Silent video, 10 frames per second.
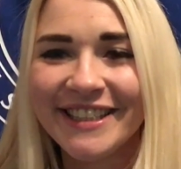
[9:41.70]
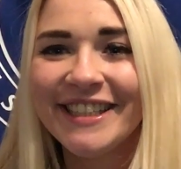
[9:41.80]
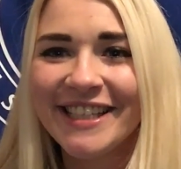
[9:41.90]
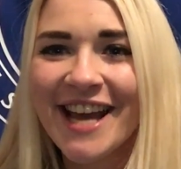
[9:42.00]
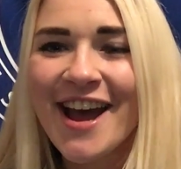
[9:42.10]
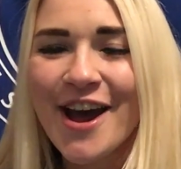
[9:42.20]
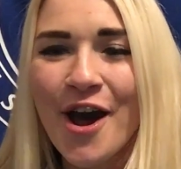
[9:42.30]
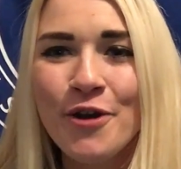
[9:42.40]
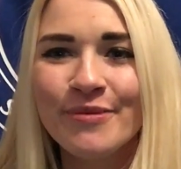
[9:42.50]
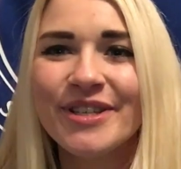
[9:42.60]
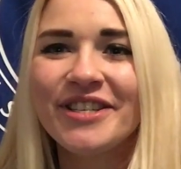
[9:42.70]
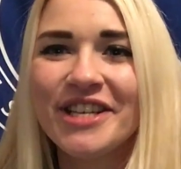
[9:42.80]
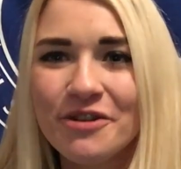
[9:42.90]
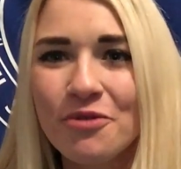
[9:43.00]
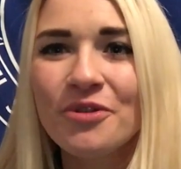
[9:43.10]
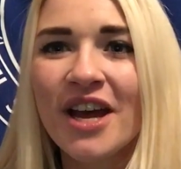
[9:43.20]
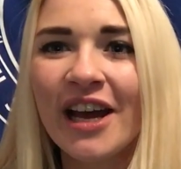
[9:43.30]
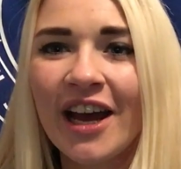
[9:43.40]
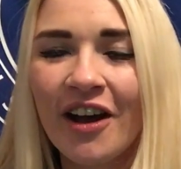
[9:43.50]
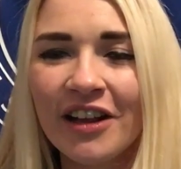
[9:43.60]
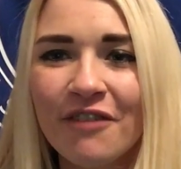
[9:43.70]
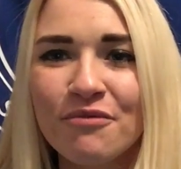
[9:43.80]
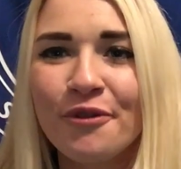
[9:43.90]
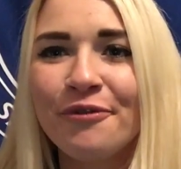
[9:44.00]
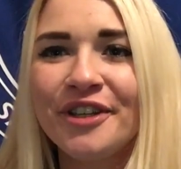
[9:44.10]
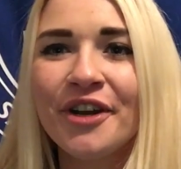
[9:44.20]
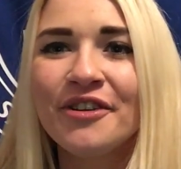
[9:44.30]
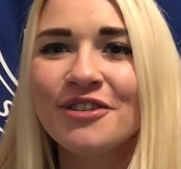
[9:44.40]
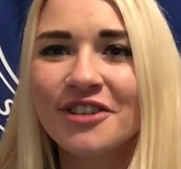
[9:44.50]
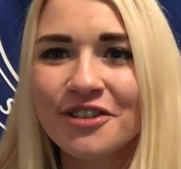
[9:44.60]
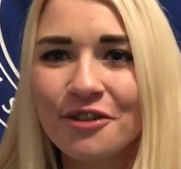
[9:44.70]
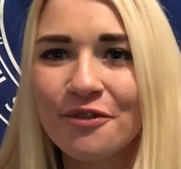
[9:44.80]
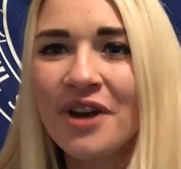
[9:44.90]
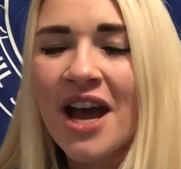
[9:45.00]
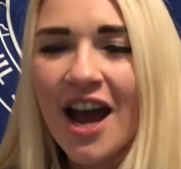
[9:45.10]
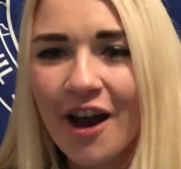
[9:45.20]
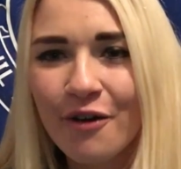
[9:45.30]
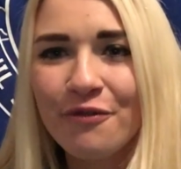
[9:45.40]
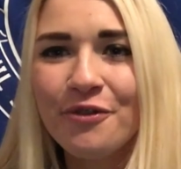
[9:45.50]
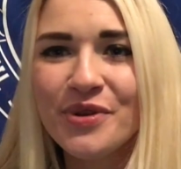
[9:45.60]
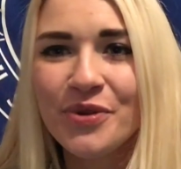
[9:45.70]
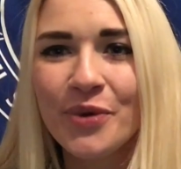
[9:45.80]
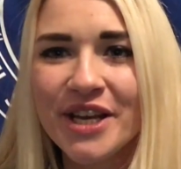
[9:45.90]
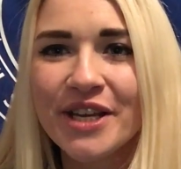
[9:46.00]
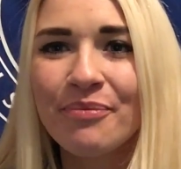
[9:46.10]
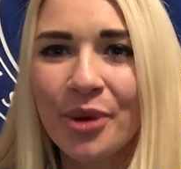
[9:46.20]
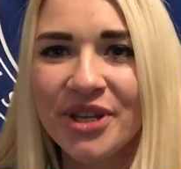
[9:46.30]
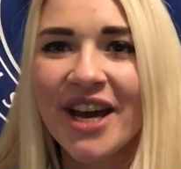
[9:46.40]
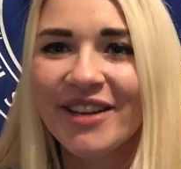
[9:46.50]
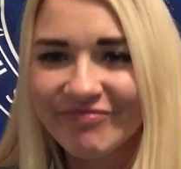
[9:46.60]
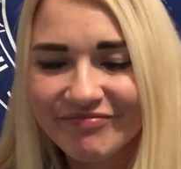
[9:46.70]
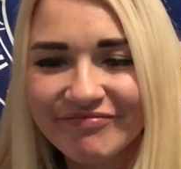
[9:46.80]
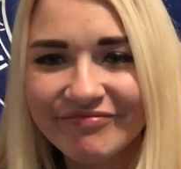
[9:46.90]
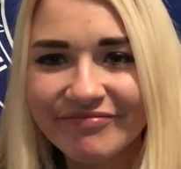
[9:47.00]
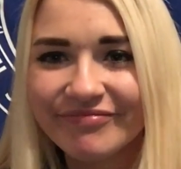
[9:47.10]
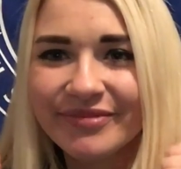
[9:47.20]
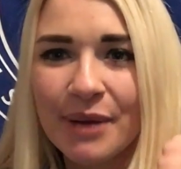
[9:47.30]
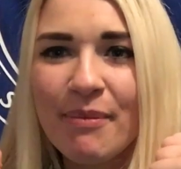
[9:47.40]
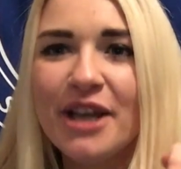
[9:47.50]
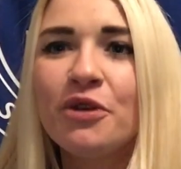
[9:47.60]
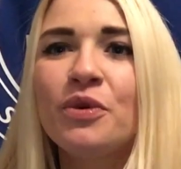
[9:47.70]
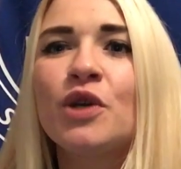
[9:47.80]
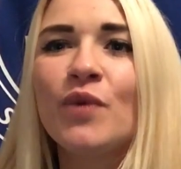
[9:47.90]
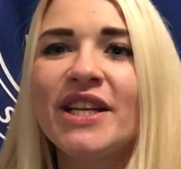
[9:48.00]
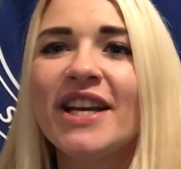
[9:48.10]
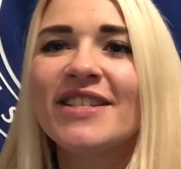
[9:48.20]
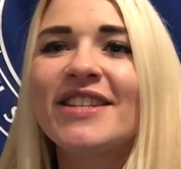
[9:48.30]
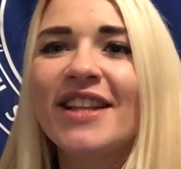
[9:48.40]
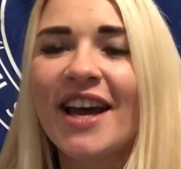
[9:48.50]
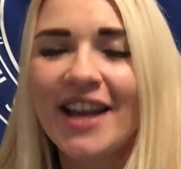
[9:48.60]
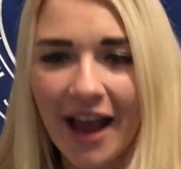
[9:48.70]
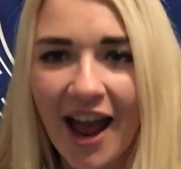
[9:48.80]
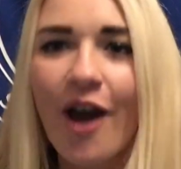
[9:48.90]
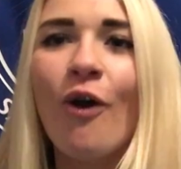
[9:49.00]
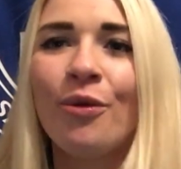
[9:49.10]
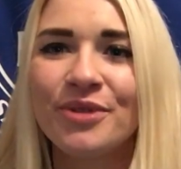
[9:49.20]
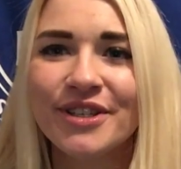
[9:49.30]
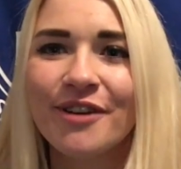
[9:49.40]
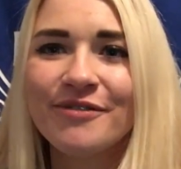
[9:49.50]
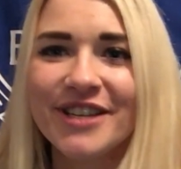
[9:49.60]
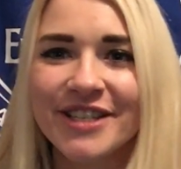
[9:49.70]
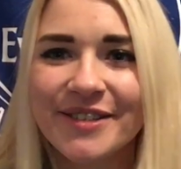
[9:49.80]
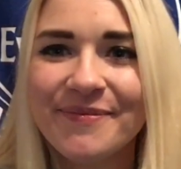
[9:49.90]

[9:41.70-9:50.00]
yeah, I hope to see you all there. I'll have more videos and stuff out for you in the week. But yeah, made up with a win yesterday. Up the Toffees.